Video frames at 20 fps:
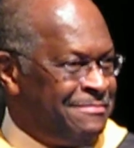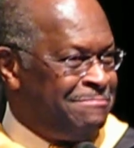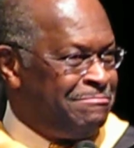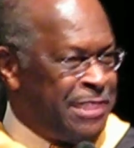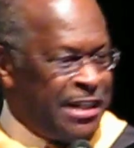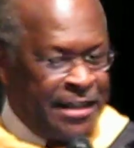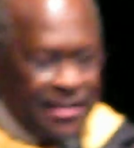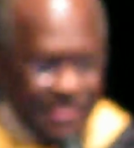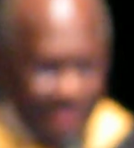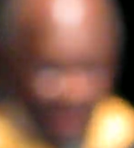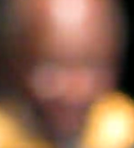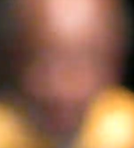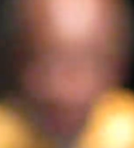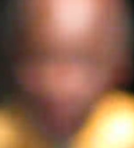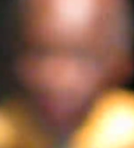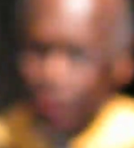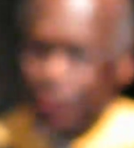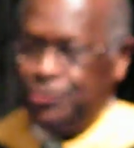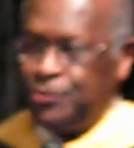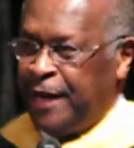But it's up to
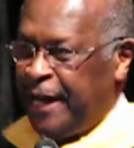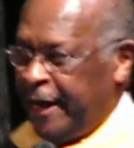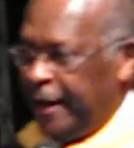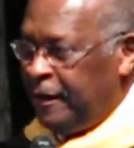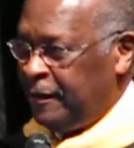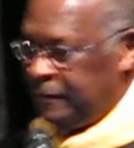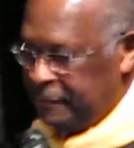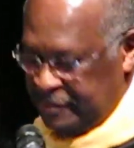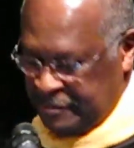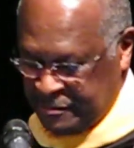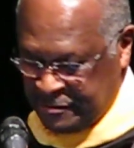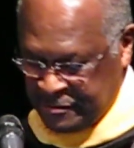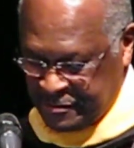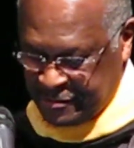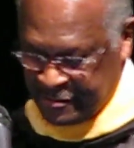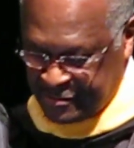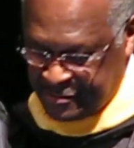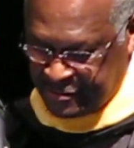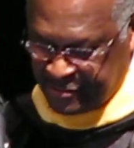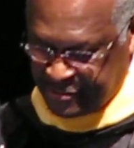you now
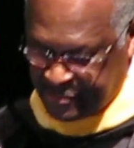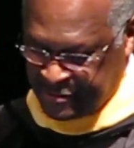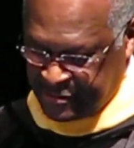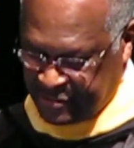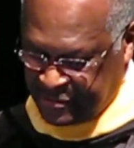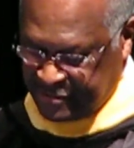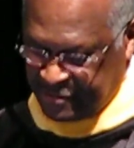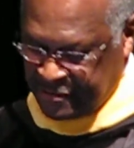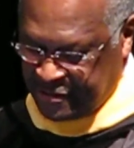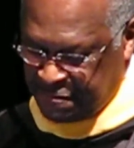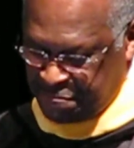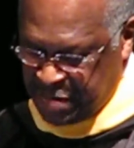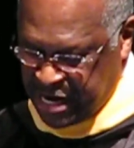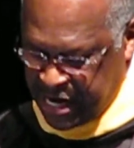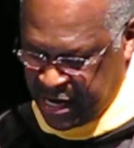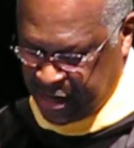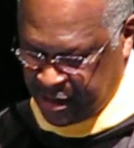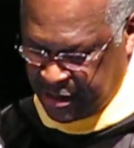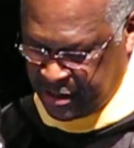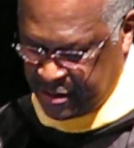to
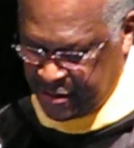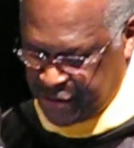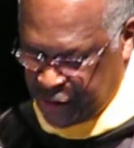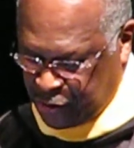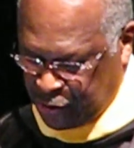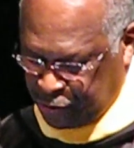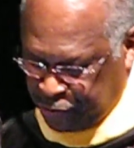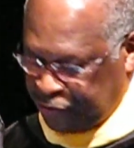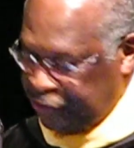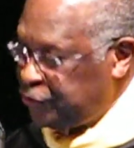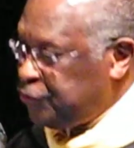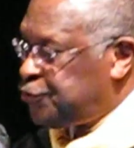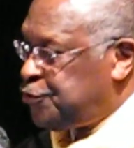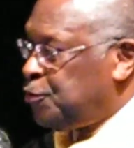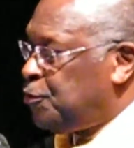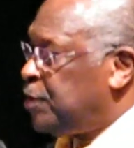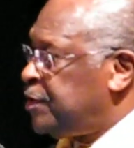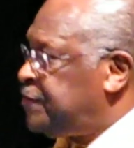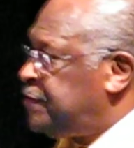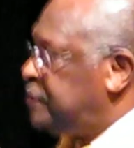make those
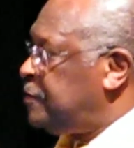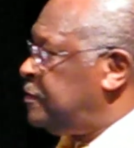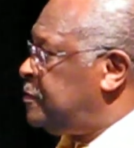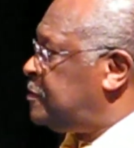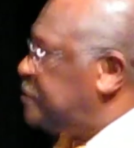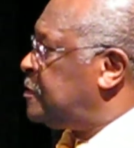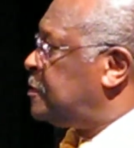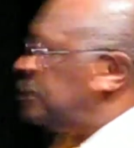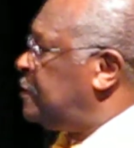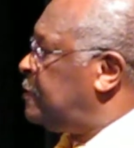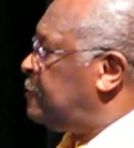choices.